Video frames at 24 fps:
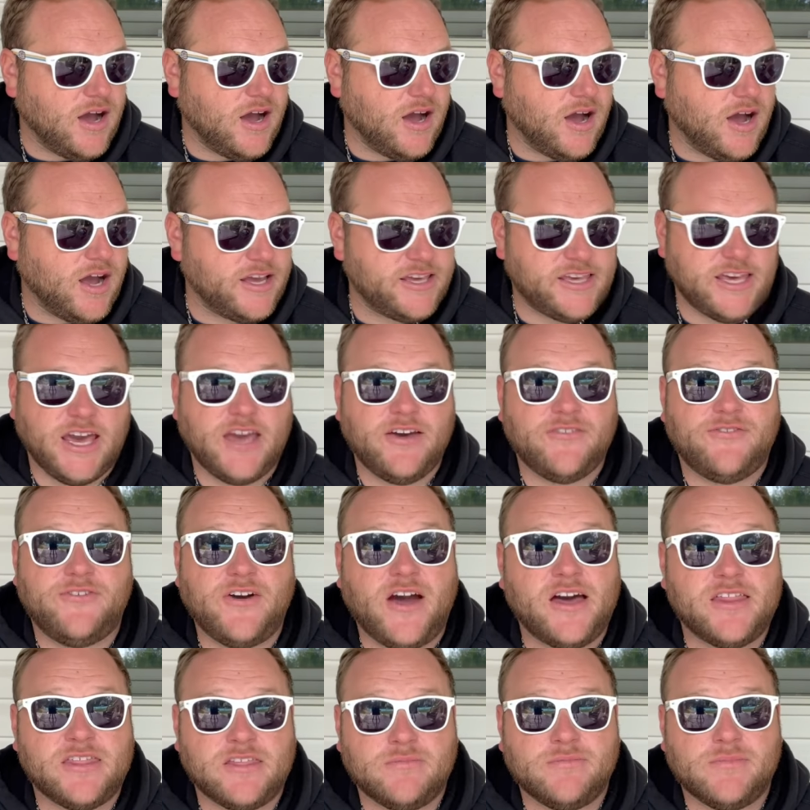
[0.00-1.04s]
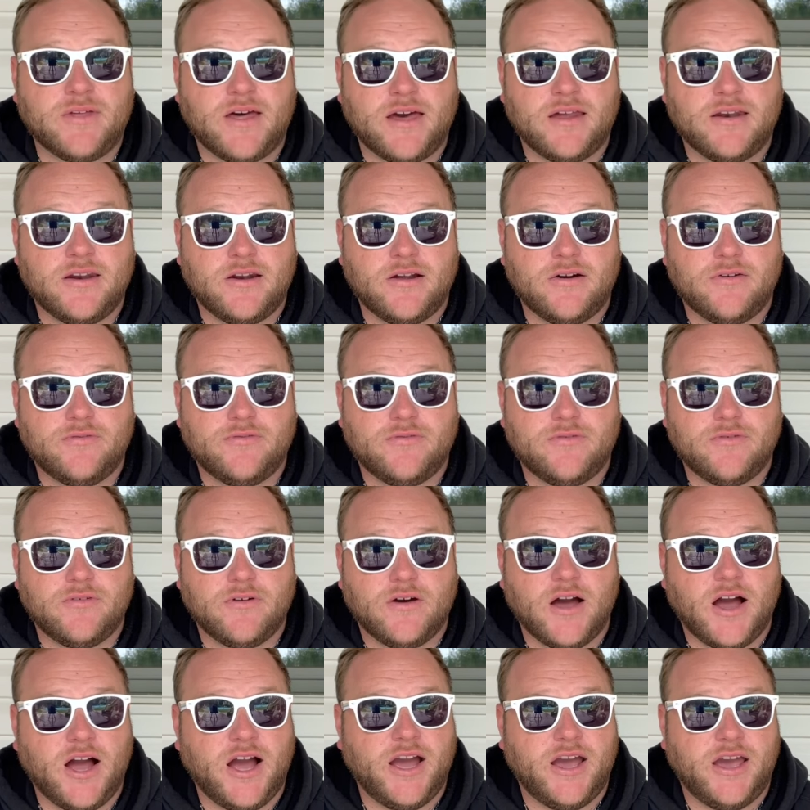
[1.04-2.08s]
I can't fathom that enough.
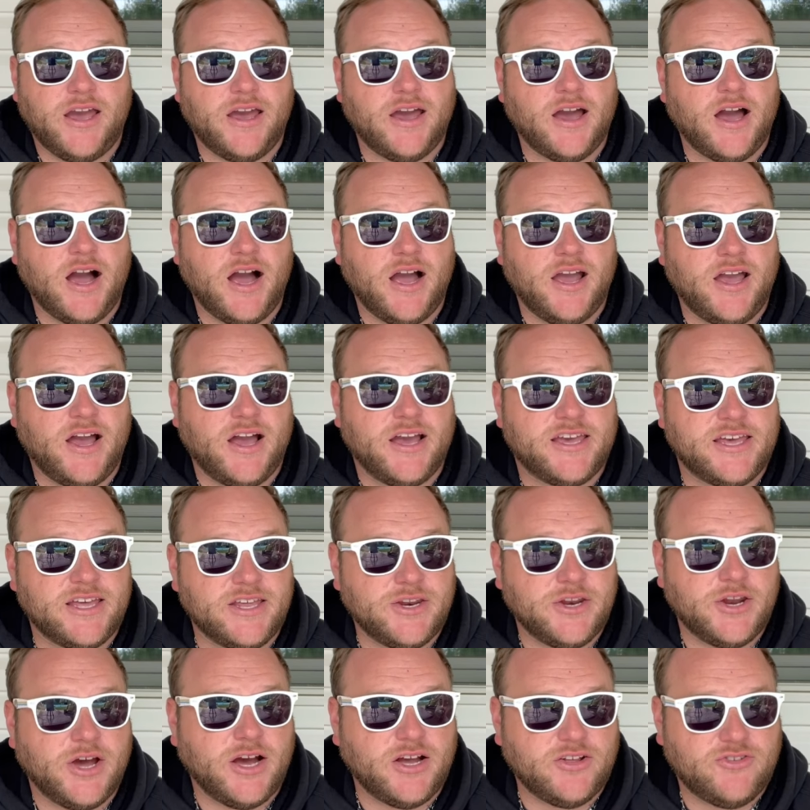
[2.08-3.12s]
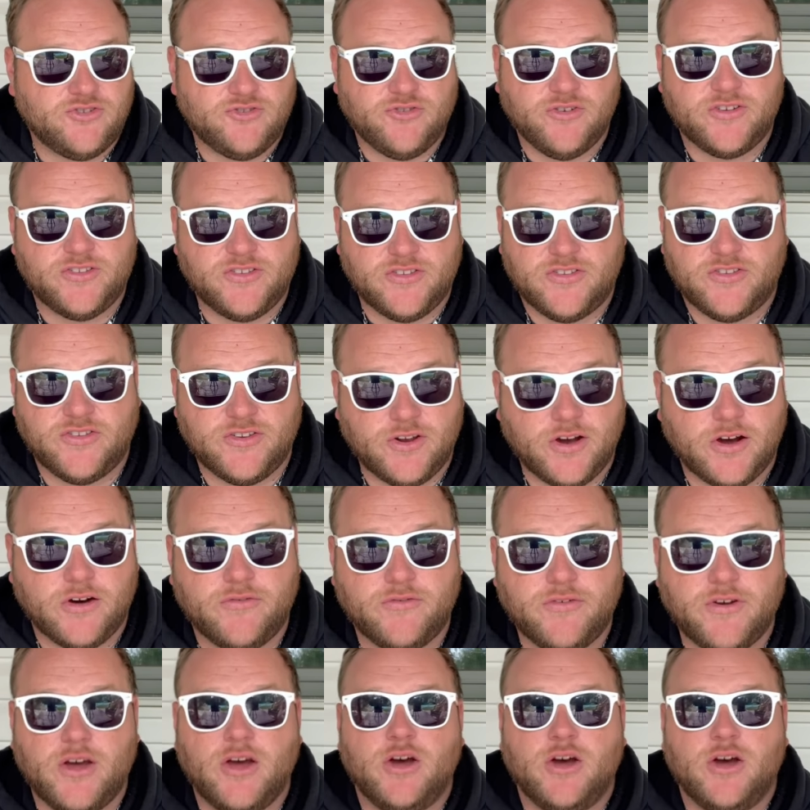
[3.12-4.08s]
I, I, I cannot stress this enough.